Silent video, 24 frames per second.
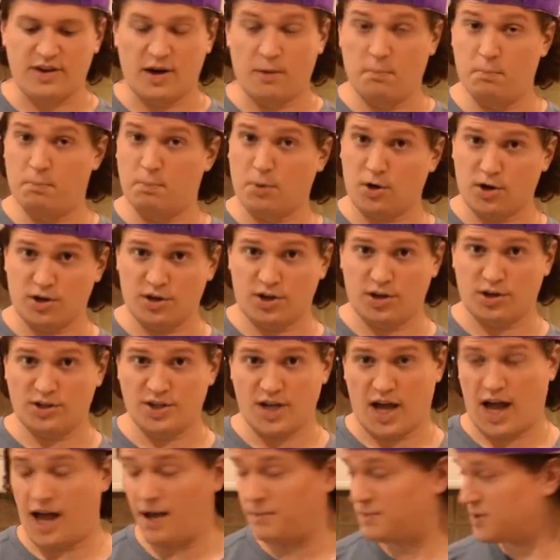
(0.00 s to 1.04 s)
a burner
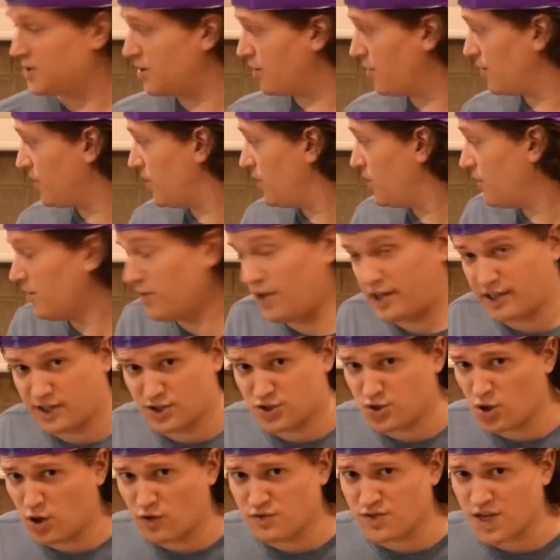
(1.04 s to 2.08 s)
top, so either like a
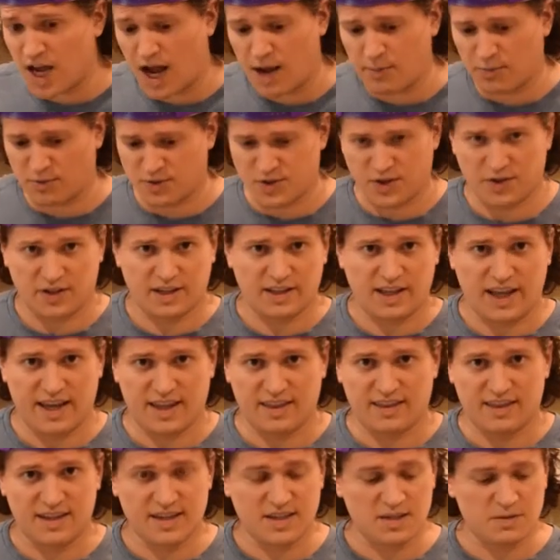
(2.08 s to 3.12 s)
stove top or something
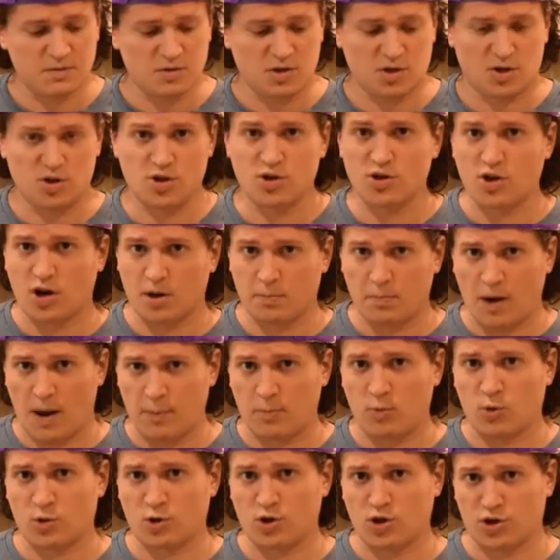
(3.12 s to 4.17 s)
like this, cook our
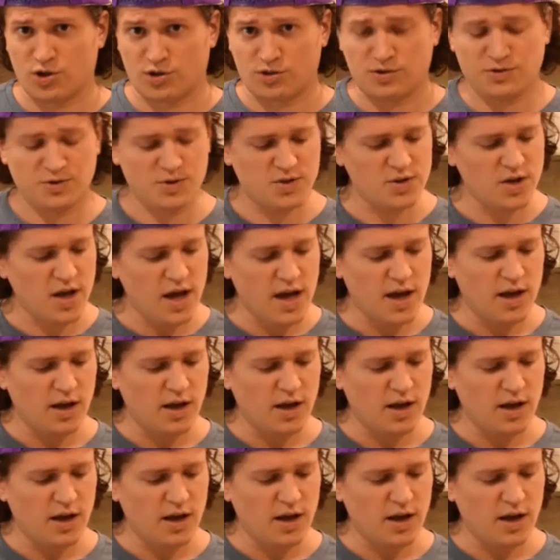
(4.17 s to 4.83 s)
popcorn kernels.